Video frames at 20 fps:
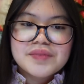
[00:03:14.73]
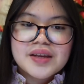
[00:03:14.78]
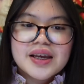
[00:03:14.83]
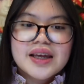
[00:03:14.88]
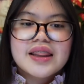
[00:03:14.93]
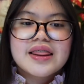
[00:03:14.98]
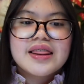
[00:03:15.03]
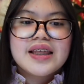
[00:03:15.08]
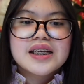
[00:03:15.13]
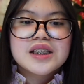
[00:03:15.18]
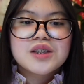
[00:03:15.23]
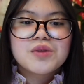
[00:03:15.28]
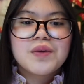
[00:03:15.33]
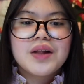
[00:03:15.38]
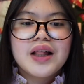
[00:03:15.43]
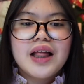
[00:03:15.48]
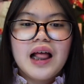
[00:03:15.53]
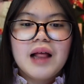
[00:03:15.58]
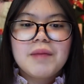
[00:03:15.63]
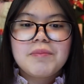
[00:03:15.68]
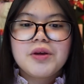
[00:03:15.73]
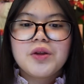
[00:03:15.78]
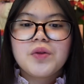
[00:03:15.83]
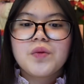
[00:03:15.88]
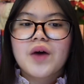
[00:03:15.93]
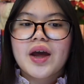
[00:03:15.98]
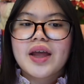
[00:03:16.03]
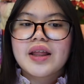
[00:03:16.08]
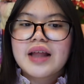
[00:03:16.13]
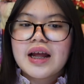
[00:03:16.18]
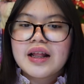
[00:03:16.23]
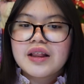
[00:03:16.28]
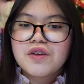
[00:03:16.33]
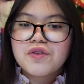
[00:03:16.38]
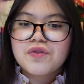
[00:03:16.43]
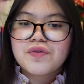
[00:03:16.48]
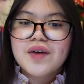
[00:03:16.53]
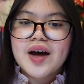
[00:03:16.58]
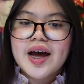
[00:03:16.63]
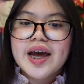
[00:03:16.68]
This will help you to
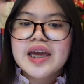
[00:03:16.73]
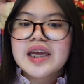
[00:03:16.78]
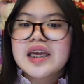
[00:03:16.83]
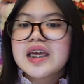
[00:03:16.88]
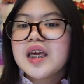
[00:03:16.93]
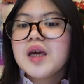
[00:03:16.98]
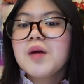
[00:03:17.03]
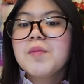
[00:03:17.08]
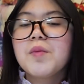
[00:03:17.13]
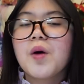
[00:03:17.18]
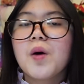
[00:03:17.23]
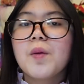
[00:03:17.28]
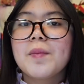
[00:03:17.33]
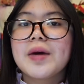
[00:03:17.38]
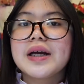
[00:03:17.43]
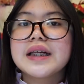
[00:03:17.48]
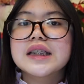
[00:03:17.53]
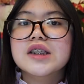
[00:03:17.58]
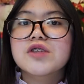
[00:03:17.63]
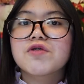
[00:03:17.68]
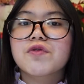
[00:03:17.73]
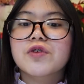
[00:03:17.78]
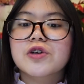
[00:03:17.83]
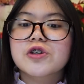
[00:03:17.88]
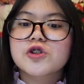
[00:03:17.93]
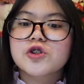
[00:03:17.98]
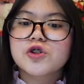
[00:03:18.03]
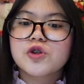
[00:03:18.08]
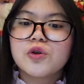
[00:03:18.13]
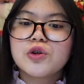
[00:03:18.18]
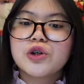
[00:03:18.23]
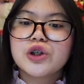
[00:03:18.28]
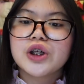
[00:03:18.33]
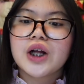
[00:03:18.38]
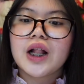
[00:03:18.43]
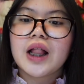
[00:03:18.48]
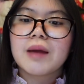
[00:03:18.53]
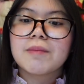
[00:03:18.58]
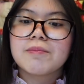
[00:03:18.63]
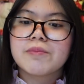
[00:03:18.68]
identify key moments for
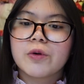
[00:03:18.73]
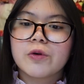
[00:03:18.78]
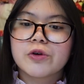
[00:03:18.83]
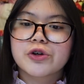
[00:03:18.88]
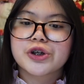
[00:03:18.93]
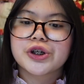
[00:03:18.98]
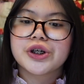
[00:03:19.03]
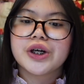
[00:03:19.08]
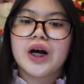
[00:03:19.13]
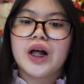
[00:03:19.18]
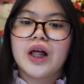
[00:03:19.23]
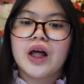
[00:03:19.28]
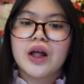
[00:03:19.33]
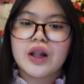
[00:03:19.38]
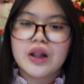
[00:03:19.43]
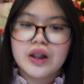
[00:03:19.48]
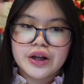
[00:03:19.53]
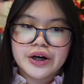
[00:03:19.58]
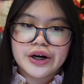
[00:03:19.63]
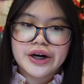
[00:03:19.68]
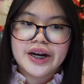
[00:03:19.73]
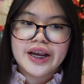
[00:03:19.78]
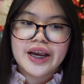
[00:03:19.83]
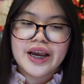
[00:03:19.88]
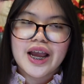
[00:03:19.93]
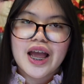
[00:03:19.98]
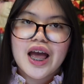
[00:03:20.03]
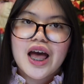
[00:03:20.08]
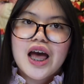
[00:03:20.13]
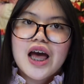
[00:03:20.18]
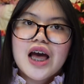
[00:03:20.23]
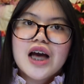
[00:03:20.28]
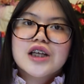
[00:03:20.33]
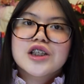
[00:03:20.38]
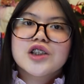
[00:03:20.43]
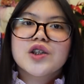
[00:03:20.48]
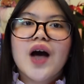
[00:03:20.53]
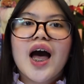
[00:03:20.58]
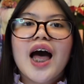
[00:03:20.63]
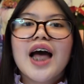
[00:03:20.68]
social emotional learning.
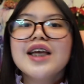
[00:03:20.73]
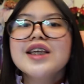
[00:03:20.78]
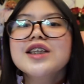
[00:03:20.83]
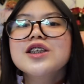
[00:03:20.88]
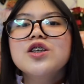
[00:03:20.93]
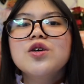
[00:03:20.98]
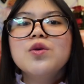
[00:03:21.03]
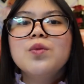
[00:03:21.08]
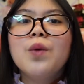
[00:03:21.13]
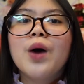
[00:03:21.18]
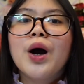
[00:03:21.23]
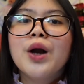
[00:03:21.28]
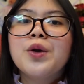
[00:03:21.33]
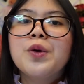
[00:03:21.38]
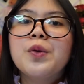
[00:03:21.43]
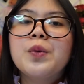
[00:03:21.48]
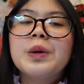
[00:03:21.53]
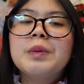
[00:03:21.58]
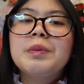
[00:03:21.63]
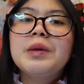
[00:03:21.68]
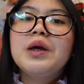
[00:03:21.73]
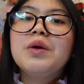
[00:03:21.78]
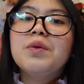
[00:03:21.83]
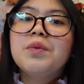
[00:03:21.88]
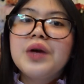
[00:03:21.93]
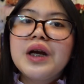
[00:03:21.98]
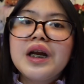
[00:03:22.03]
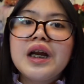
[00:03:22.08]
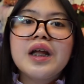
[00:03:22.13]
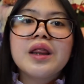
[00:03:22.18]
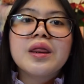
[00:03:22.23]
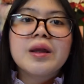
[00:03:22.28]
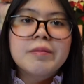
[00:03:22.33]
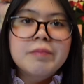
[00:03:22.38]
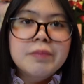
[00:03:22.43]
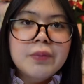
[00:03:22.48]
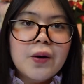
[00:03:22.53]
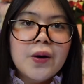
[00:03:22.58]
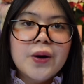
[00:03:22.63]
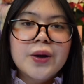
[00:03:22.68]
So as the one who will be reading the
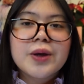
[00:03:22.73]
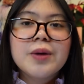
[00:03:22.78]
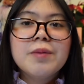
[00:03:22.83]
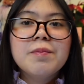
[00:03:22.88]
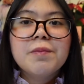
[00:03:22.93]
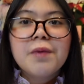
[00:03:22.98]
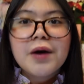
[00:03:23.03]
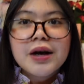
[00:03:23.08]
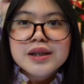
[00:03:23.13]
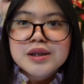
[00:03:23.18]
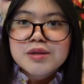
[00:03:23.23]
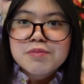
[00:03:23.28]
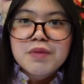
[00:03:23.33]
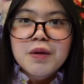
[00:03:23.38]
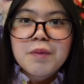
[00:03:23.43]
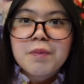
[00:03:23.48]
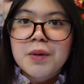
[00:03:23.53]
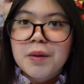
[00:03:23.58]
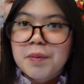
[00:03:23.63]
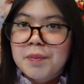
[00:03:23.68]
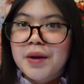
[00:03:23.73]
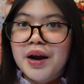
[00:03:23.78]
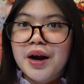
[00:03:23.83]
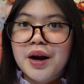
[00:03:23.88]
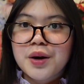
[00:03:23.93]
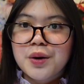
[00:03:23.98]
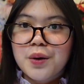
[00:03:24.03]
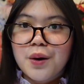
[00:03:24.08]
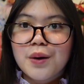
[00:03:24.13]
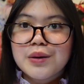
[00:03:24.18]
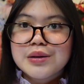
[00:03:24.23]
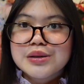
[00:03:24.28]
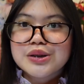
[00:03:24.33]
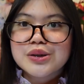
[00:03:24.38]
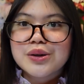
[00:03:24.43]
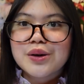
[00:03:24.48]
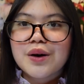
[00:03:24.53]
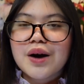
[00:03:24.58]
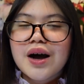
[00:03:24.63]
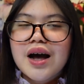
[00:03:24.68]
book, you must be prepared
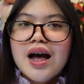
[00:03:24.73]
also.